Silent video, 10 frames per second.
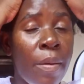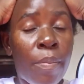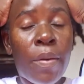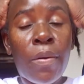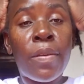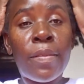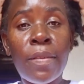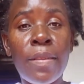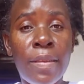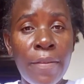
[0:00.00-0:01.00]
because
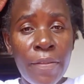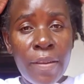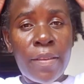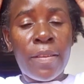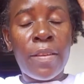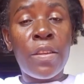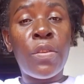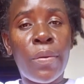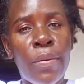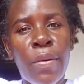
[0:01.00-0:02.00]
definitely
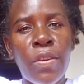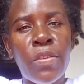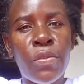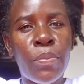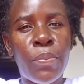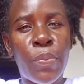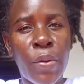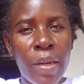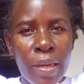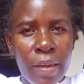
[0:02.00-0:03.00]
you're going to
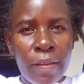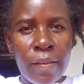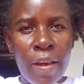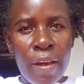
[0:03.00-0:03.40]
break it.